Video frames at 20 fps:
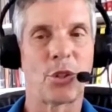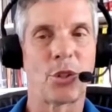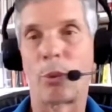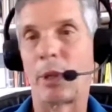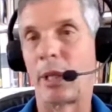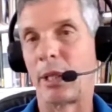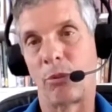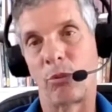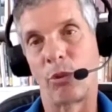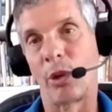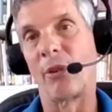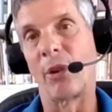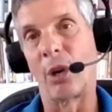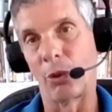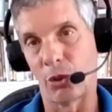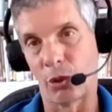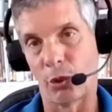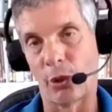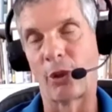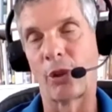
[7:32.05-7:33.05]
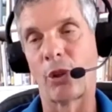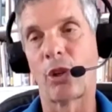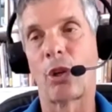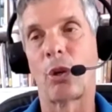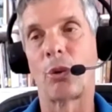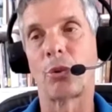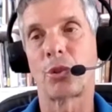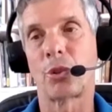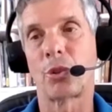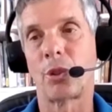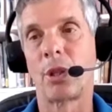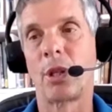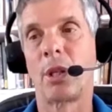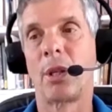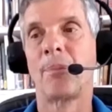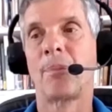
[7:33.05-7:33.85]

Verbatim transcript: So we we wrote Toyota Culture,